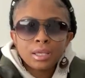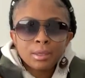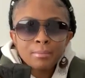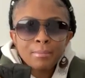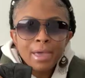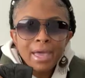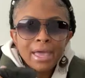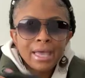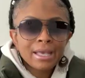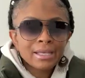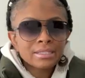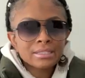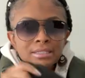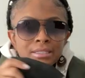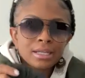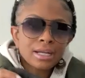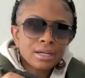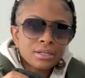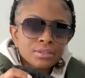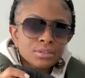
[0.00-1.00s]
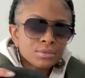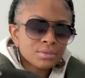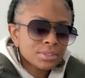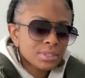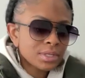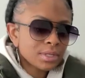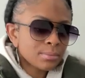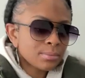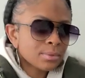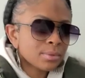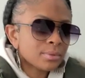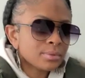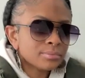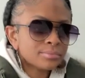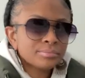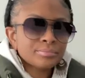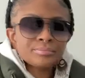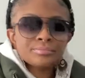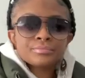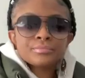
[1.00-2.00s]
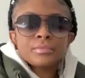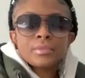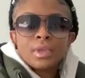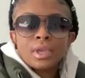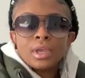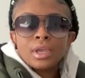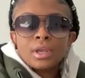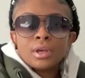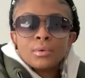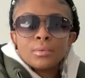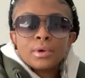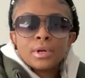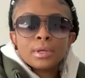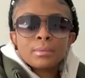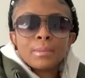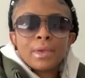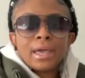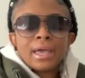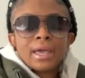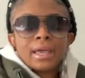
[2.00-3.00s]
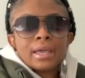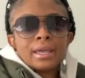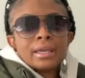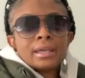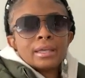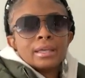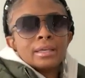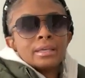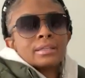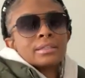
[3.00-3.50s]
Mask, our new staple. Work bag.